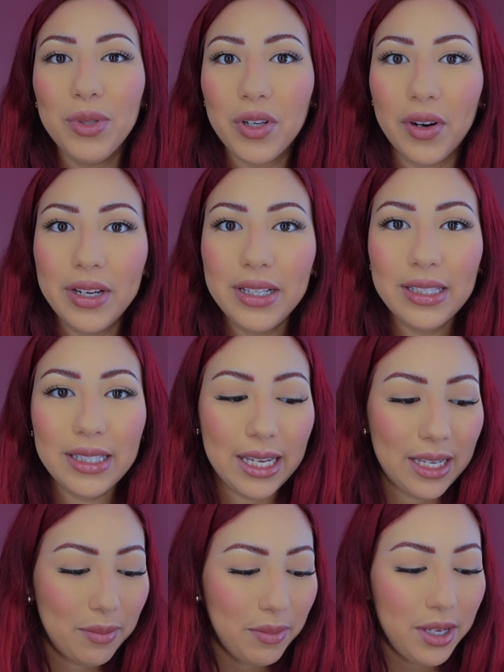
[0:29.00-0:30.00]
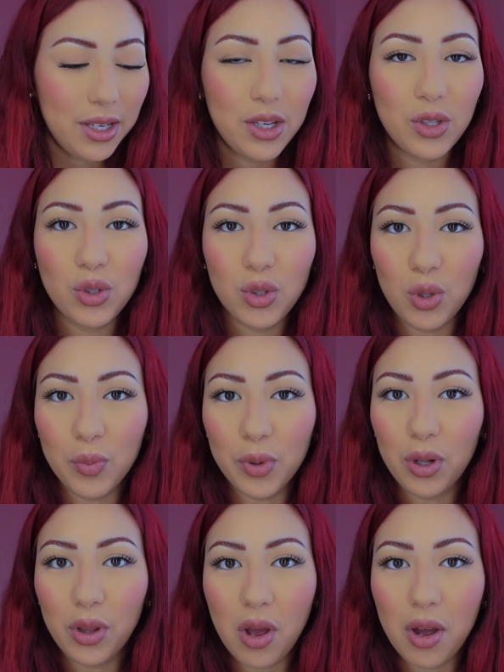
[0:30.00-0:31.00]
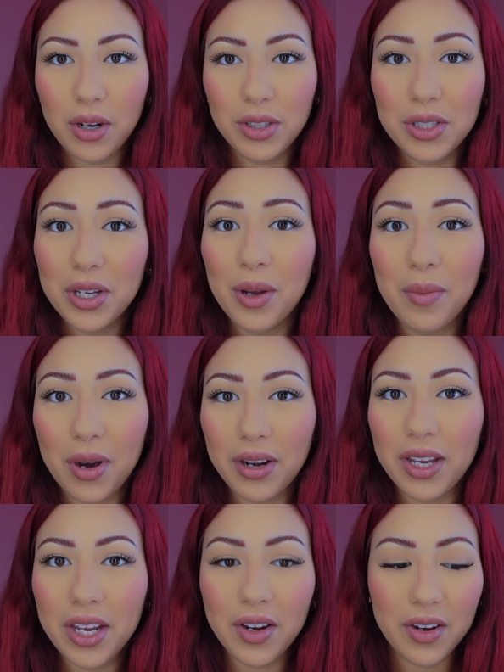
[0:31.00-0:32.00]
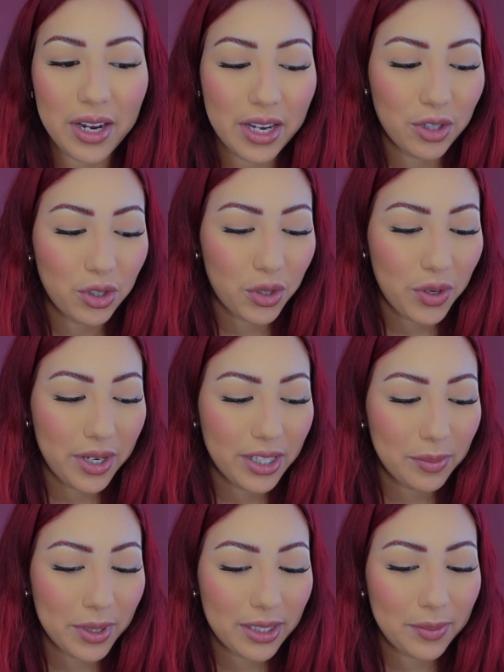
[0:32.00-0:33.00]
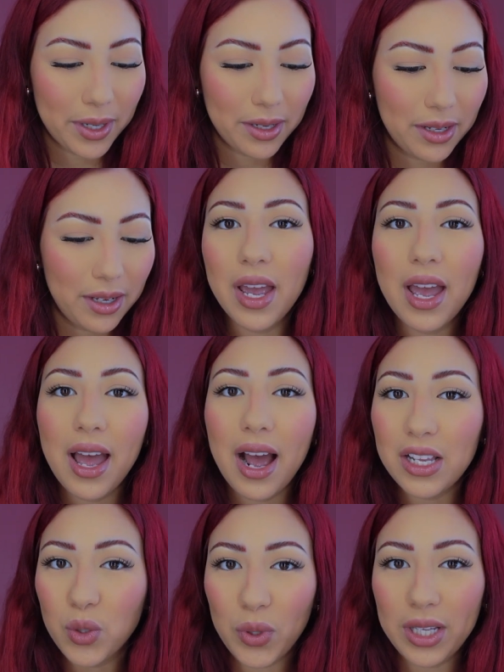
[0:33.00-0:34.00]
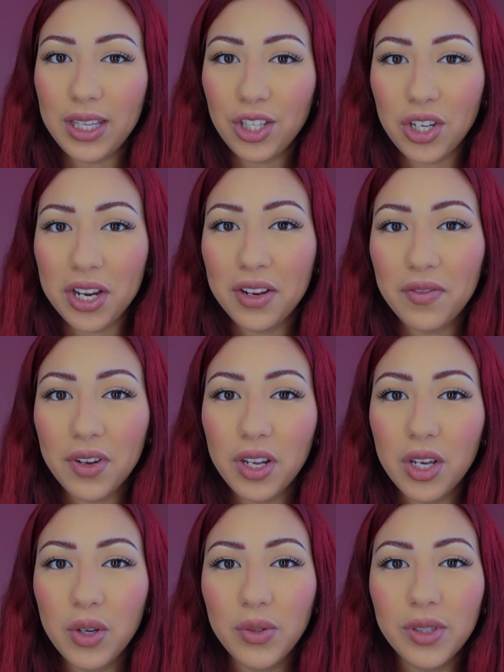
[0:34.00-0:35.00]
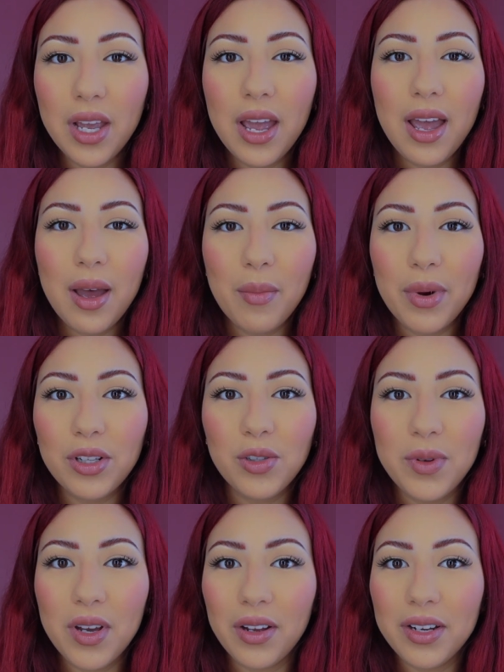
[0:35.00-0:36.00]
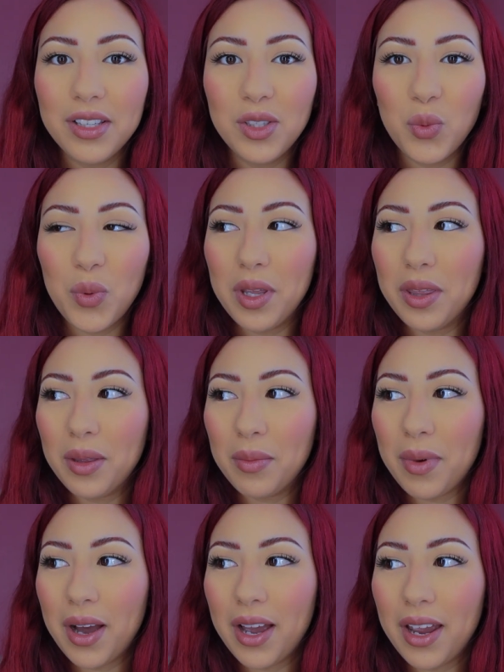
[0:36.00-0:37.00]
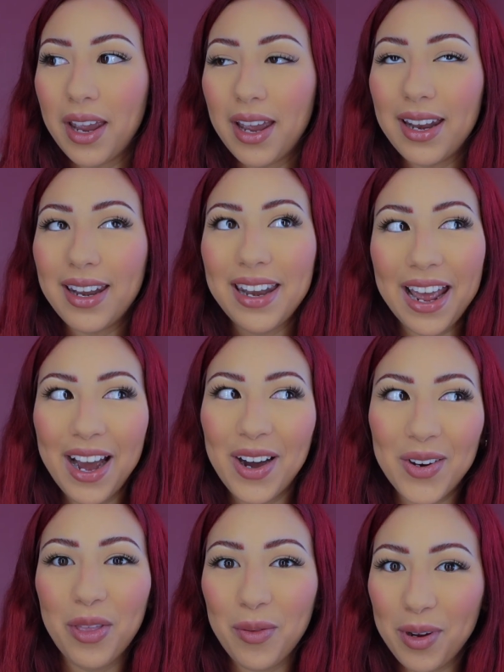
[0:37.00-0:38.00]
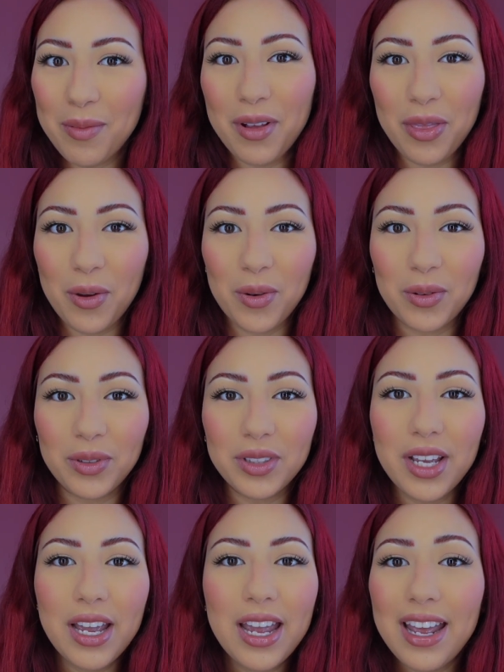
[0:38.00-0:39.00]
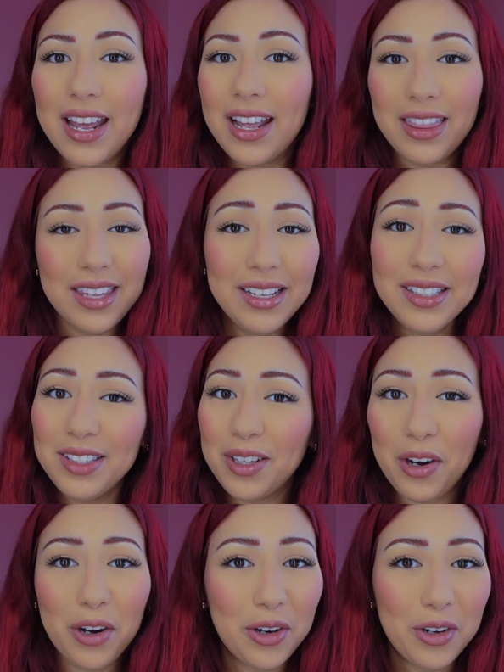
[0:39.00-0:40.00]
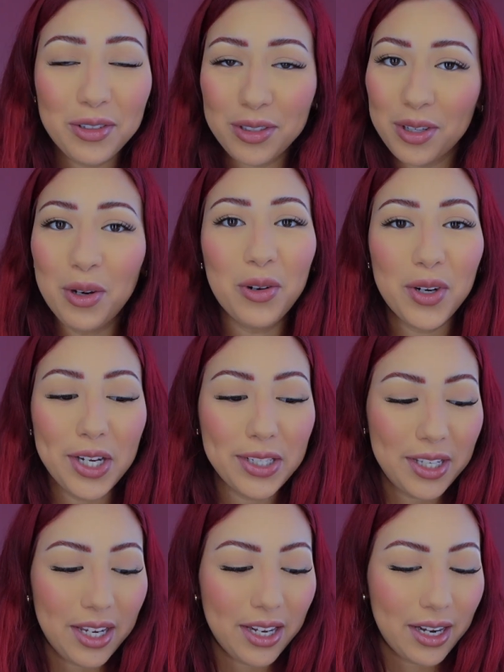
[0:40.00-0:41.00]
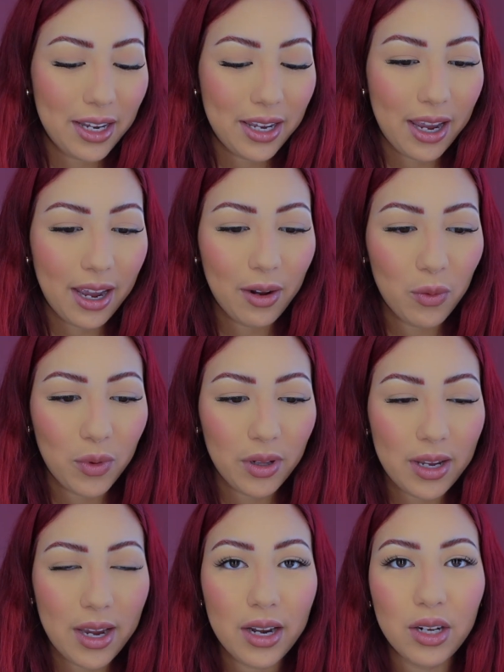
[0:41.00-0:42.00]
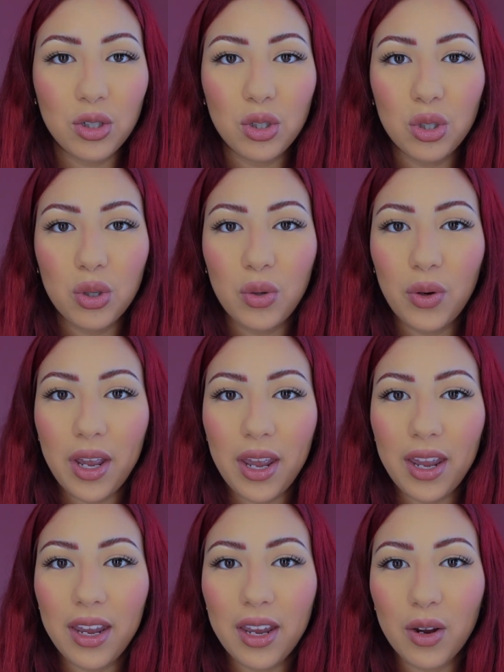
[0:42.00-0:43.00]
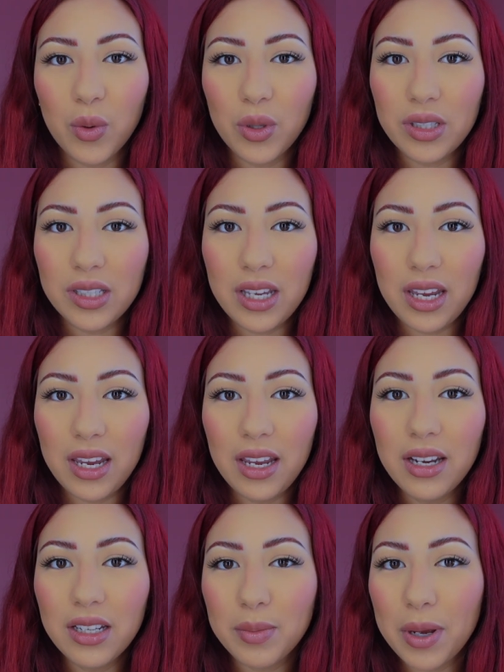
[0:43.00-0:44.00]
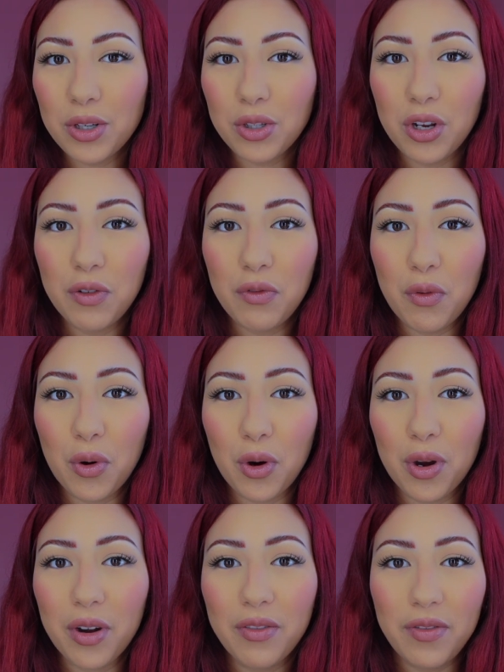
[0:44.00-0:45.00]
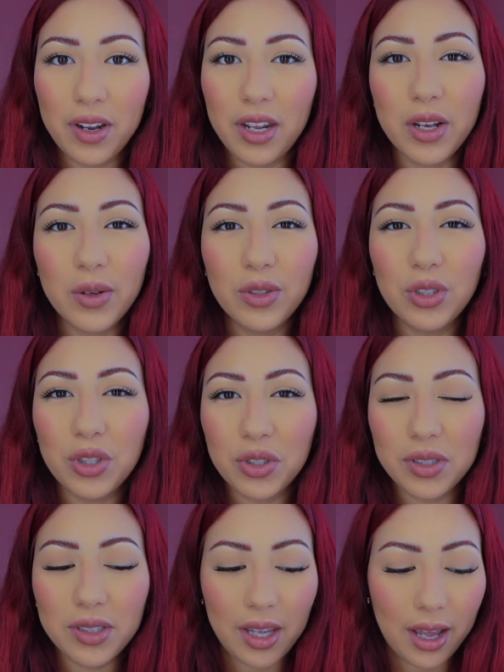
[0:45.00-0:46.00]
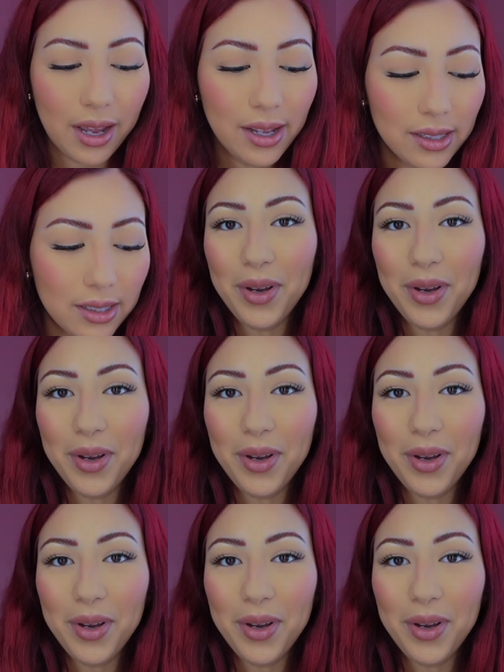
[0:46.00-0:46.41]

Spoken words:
sorry it has taken me super long to come on here and show you guys my spending as weekly check-in videos, but to be honest, with my now 3-month-old, things are still crazy and I can't really get into a routine, especially for videos just yet.